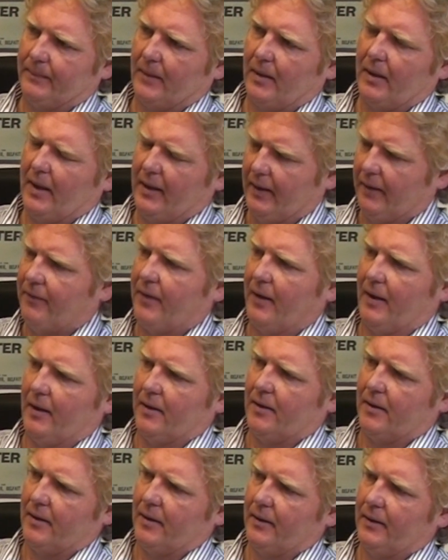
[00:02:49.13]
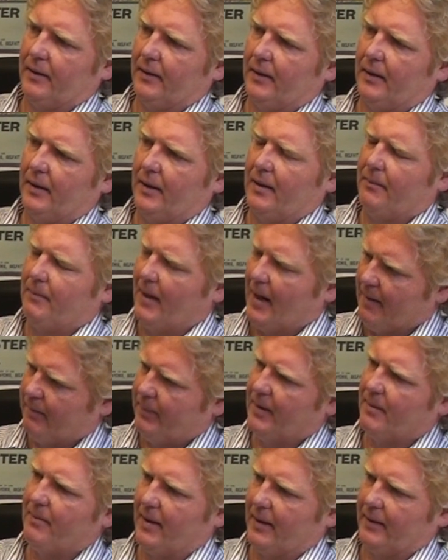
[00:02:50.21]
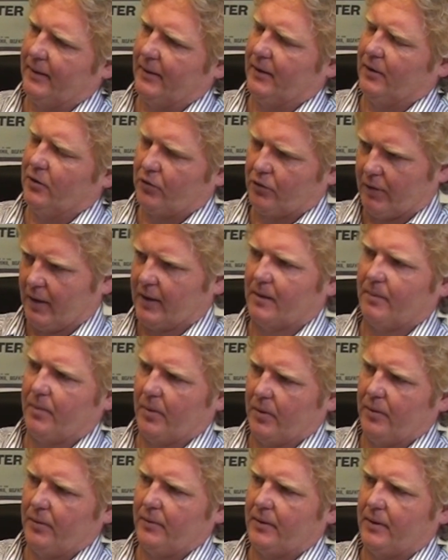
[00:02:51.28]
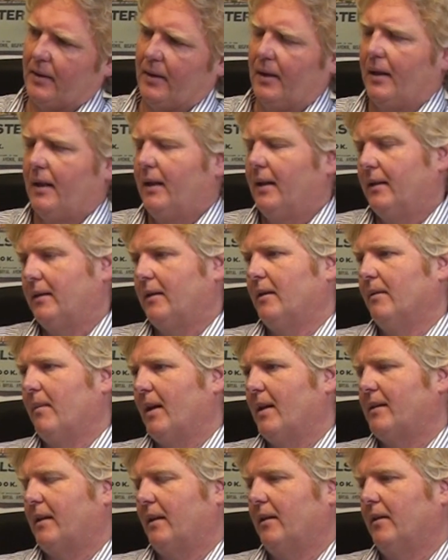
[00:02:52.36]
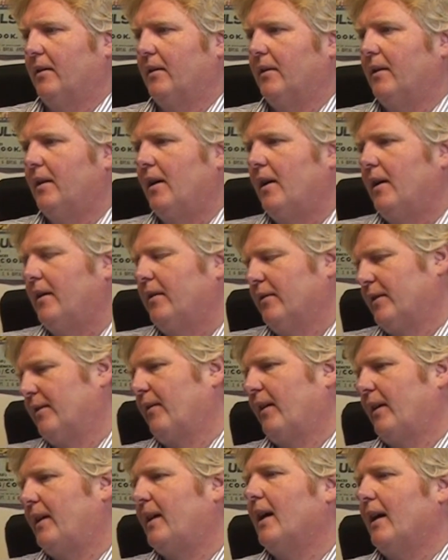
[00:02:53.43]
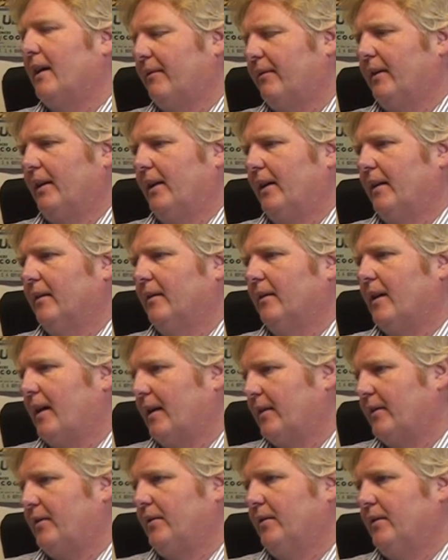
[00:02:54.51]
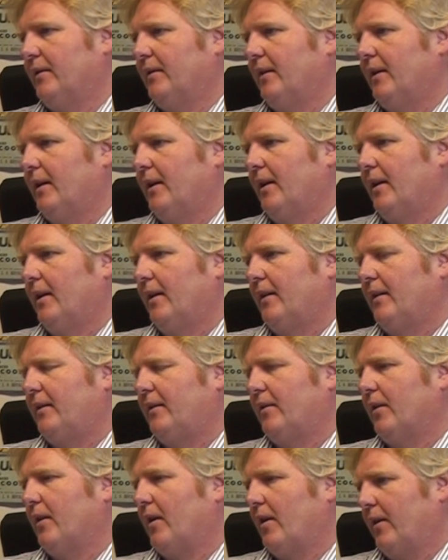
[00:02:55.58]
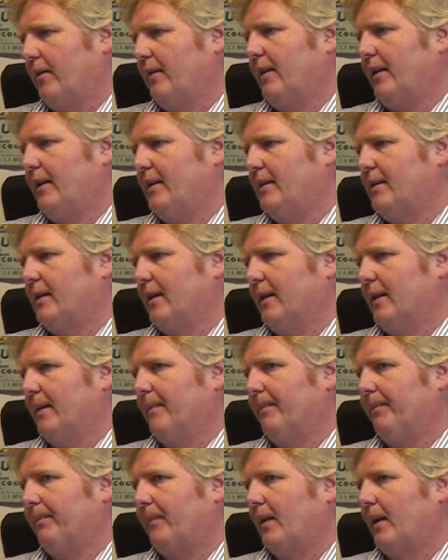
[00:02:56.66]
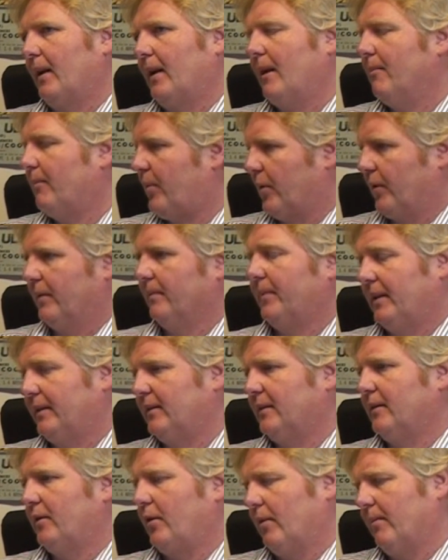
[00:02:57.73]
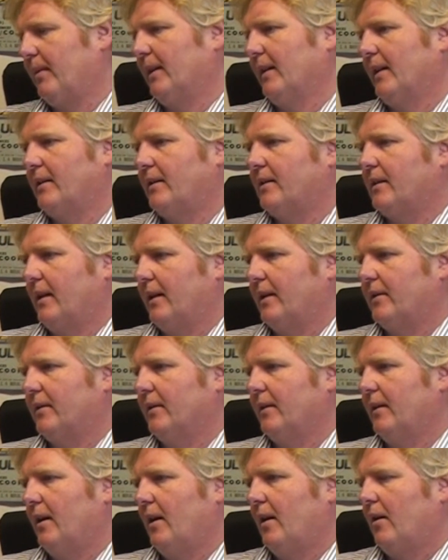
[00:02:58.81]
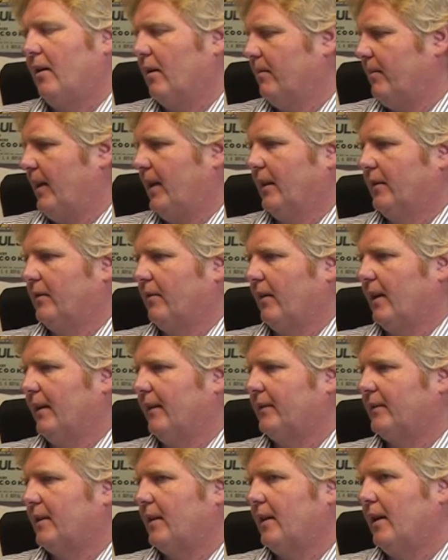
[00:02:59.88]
And if they are implemented and transposed into domestic law, there's a very cavalier attitude to how these important pieces of European legislation are being addressed.